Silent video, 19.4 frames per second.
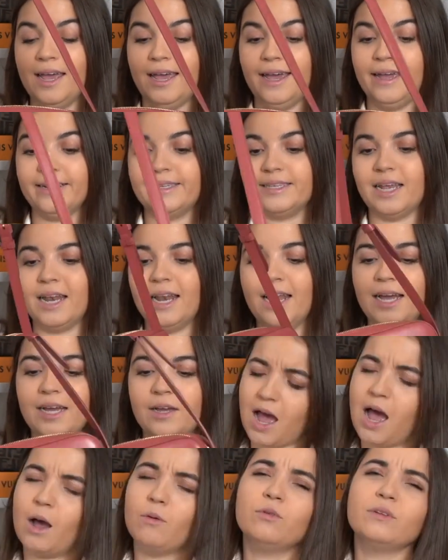It's
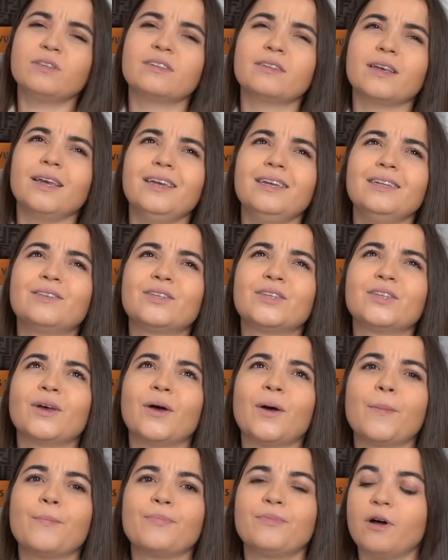like, I would say it's
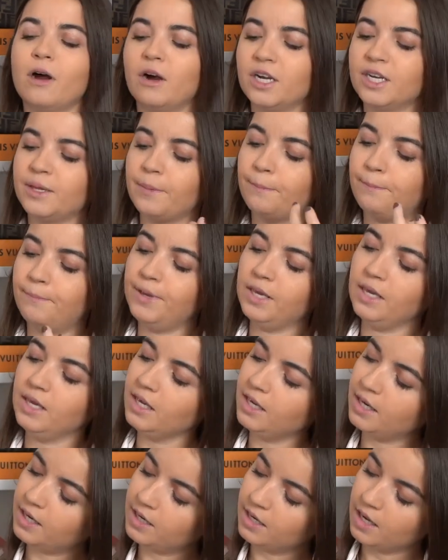dark pink.